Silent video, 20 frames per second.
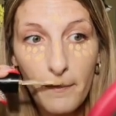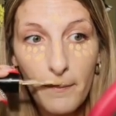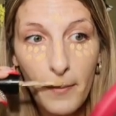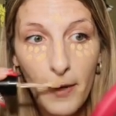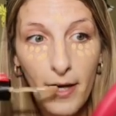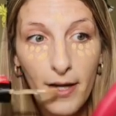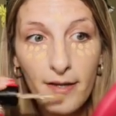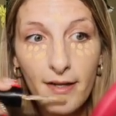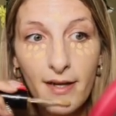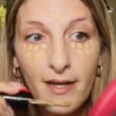
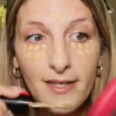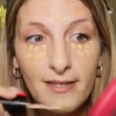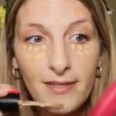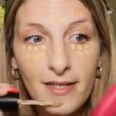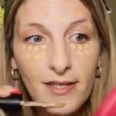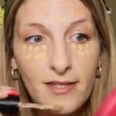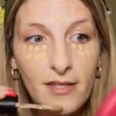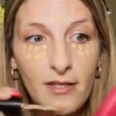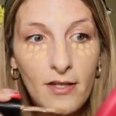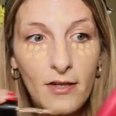But I
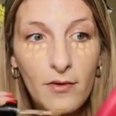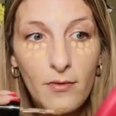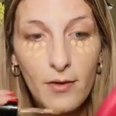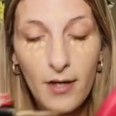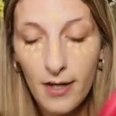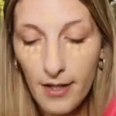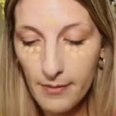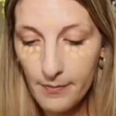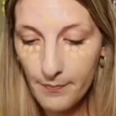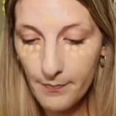said, you know
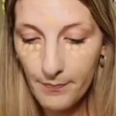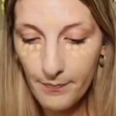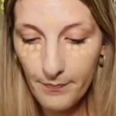what?